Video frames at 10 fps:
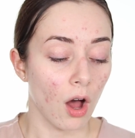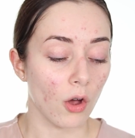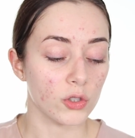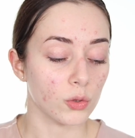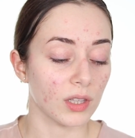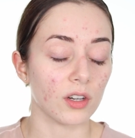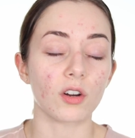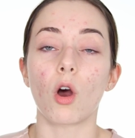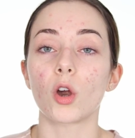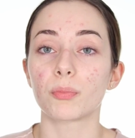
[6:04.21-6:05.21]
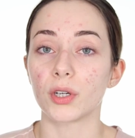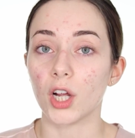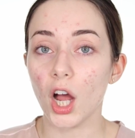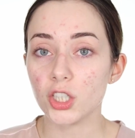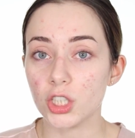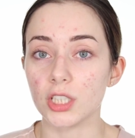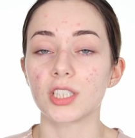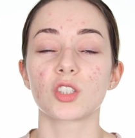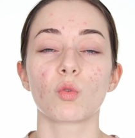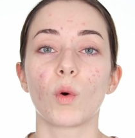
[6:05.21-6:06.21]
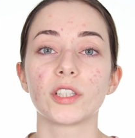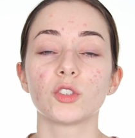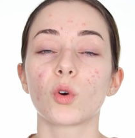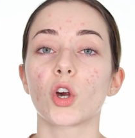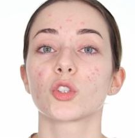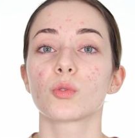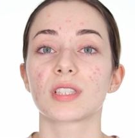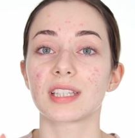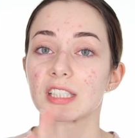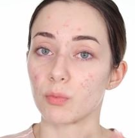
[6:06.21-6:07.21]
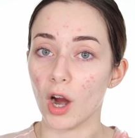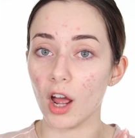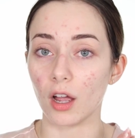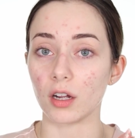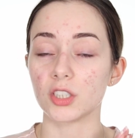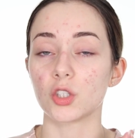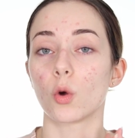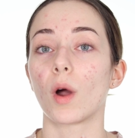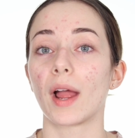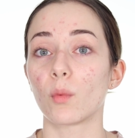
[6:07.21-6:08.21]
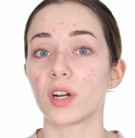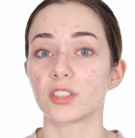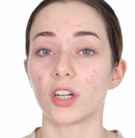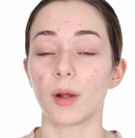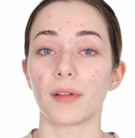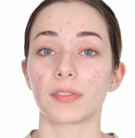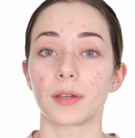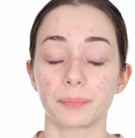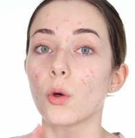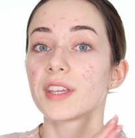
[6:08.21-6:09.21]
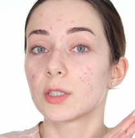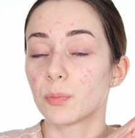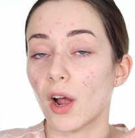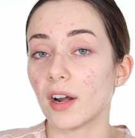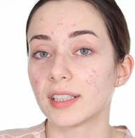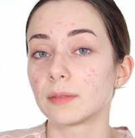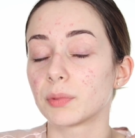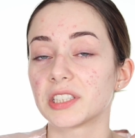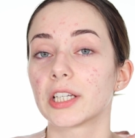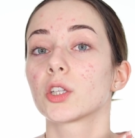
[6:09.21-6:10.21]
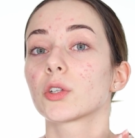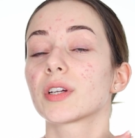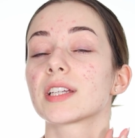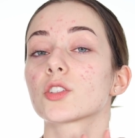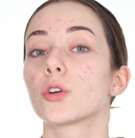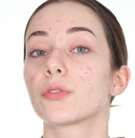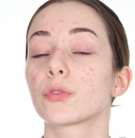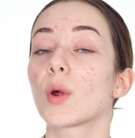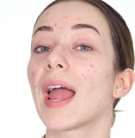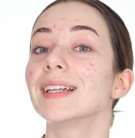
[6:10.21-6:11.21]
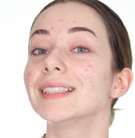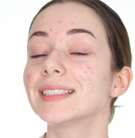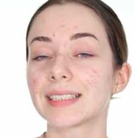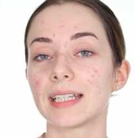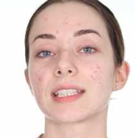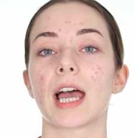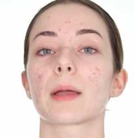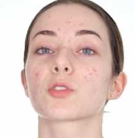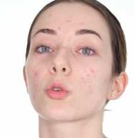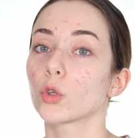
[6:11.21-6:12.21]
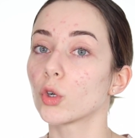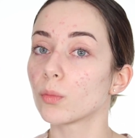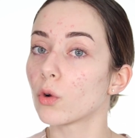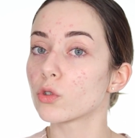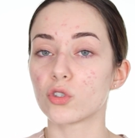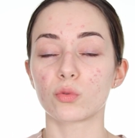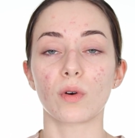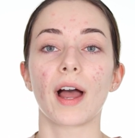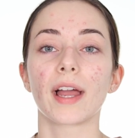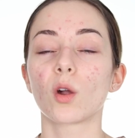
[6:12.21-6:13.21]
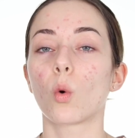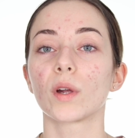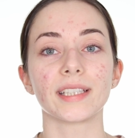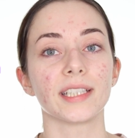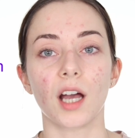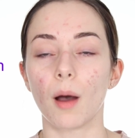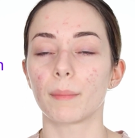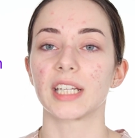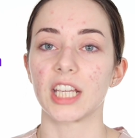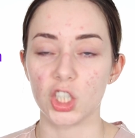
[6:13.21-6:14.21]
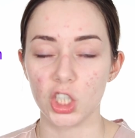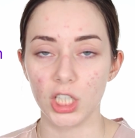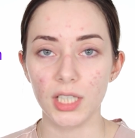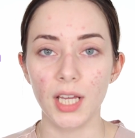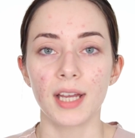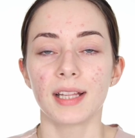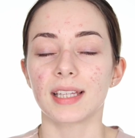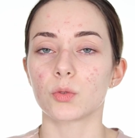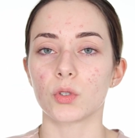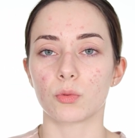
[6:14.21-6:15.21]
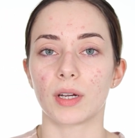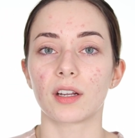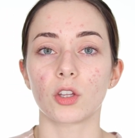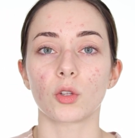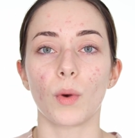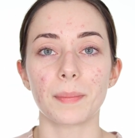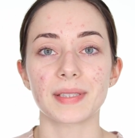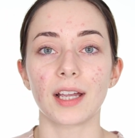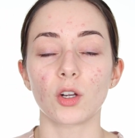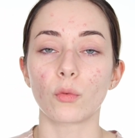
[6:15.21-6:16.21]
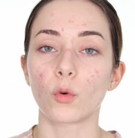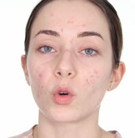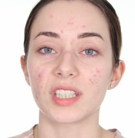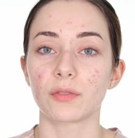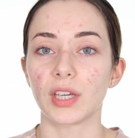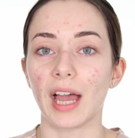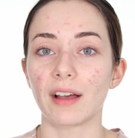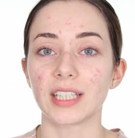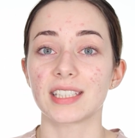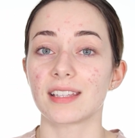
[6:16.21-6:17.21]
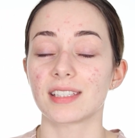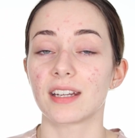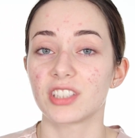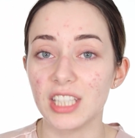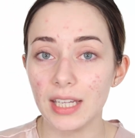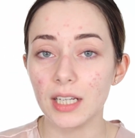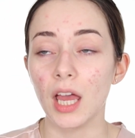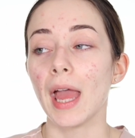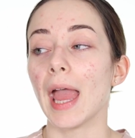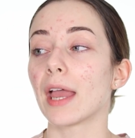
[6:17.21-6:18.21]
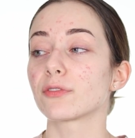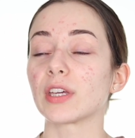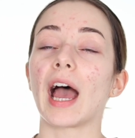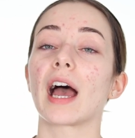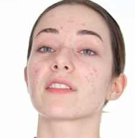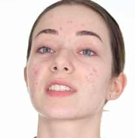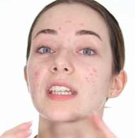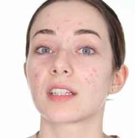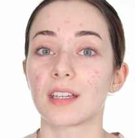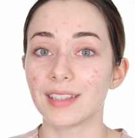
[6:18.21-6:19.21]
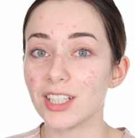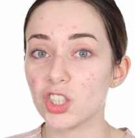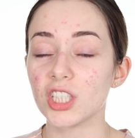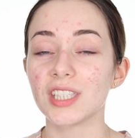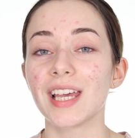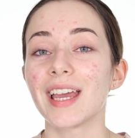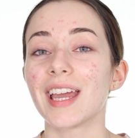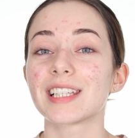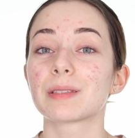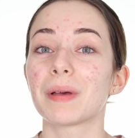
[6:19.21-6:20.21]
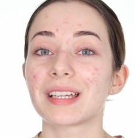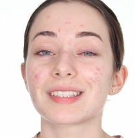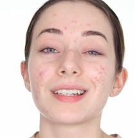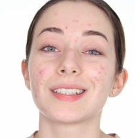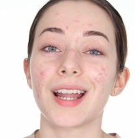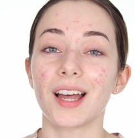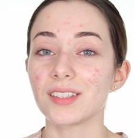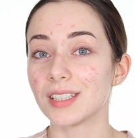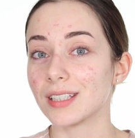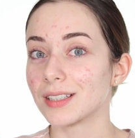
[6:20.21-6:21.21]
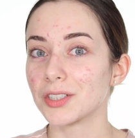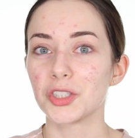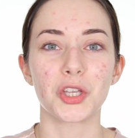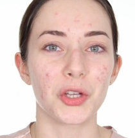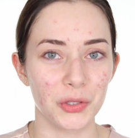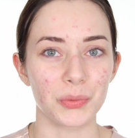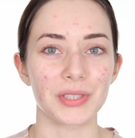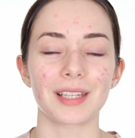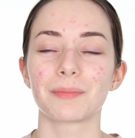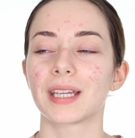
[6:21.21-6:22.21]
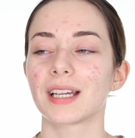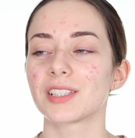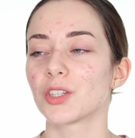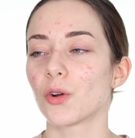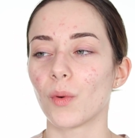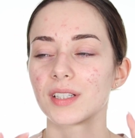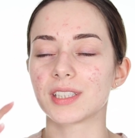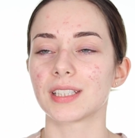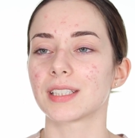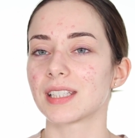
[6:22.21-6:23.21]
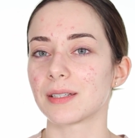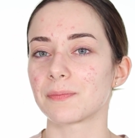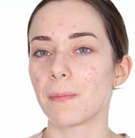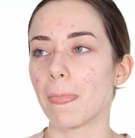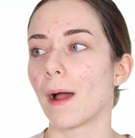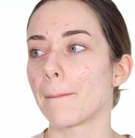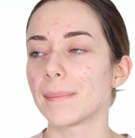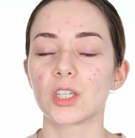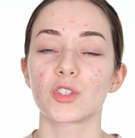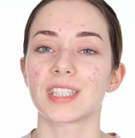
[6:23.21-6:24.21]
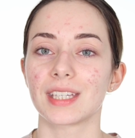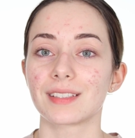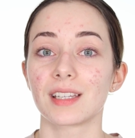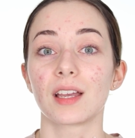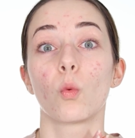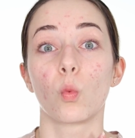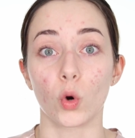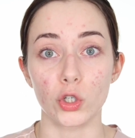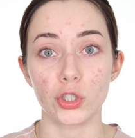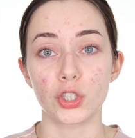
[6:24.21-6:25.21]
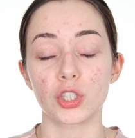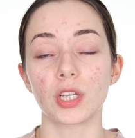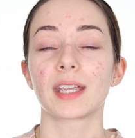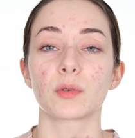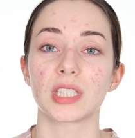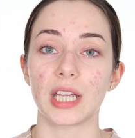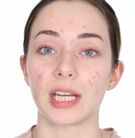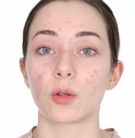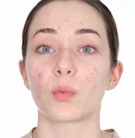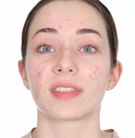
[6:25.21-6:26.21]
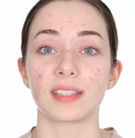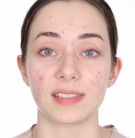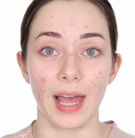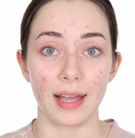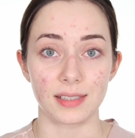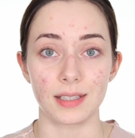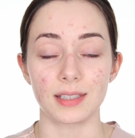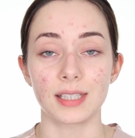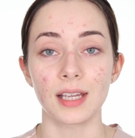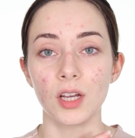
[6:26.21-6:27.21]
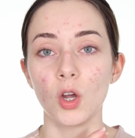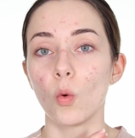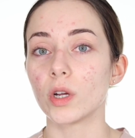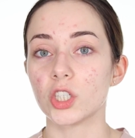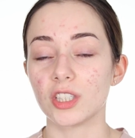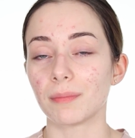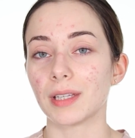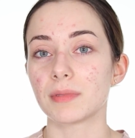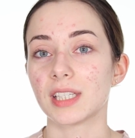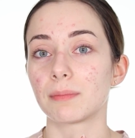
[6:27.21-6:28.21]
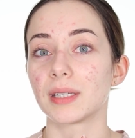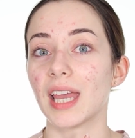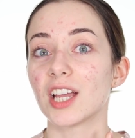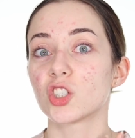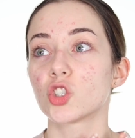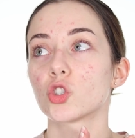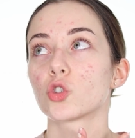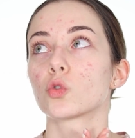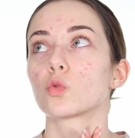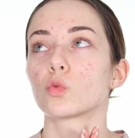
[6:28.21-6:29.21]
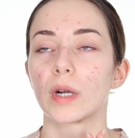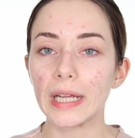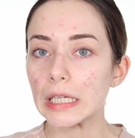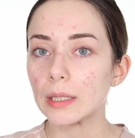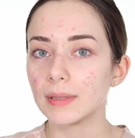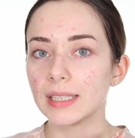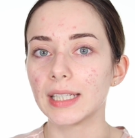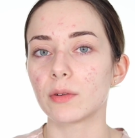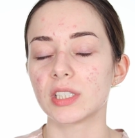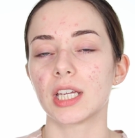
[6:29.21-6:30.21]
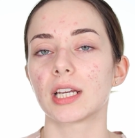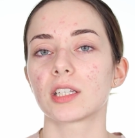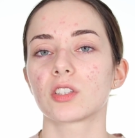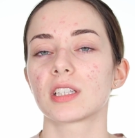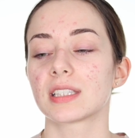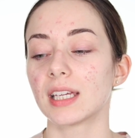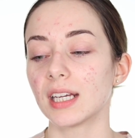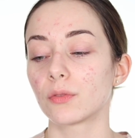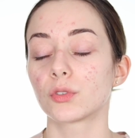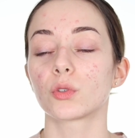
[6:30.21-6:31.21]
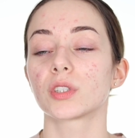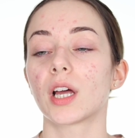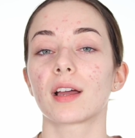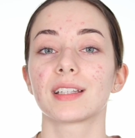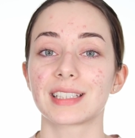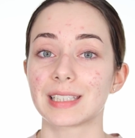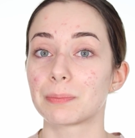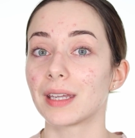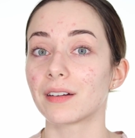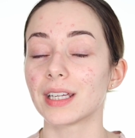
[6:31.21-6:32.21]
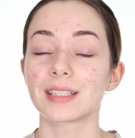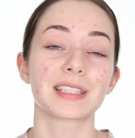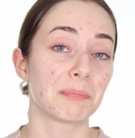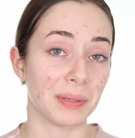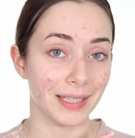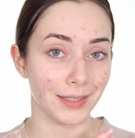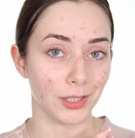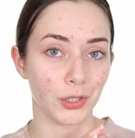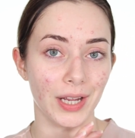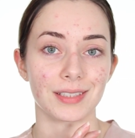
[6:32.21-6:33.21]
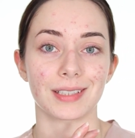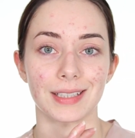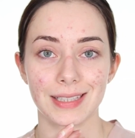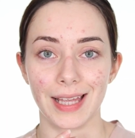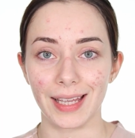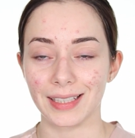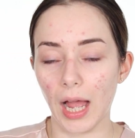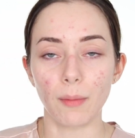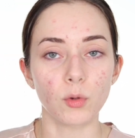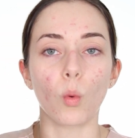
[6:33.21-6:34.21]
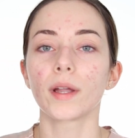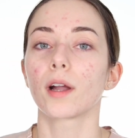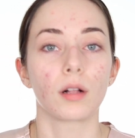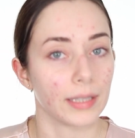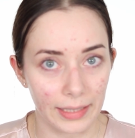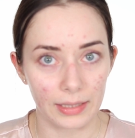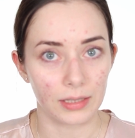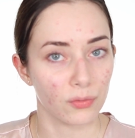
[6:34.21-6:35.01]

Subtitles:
Also, there are precautions when you are using this product. So I want to talk about them. So this product in particular is good for any skin type, so normal, dry, oily combination. That's what's written on the website. Of course, if you have like sensitive skin, if you have skin conditions, it is best not to use it because you don't want to make your skin worse by irritating with these acids, which sometimes can be extremely irritating to the skin if you're not an experienced peeler, as they say. I'm going all in.